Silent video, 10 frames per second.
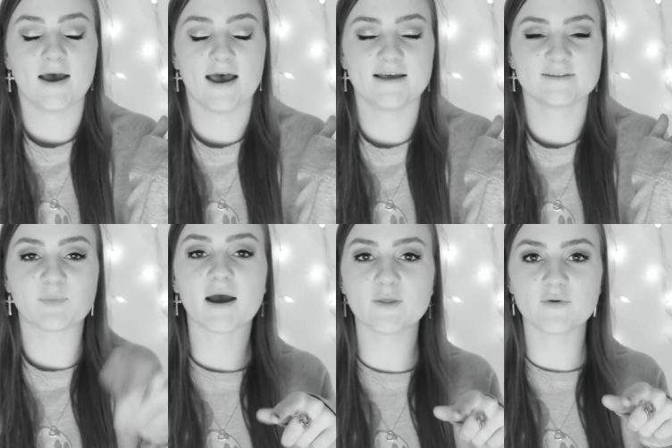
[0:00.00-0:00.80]
And
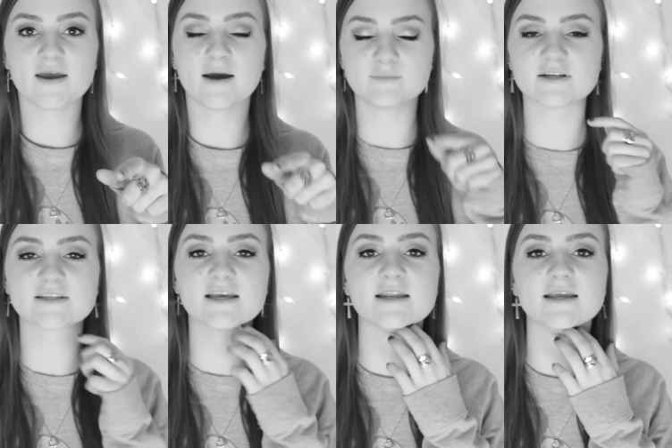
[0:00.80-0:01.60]
by the way, I'm
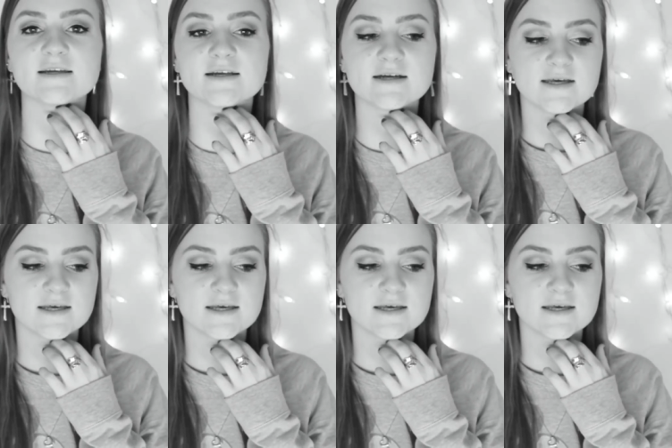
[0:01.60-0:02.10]
not kidding.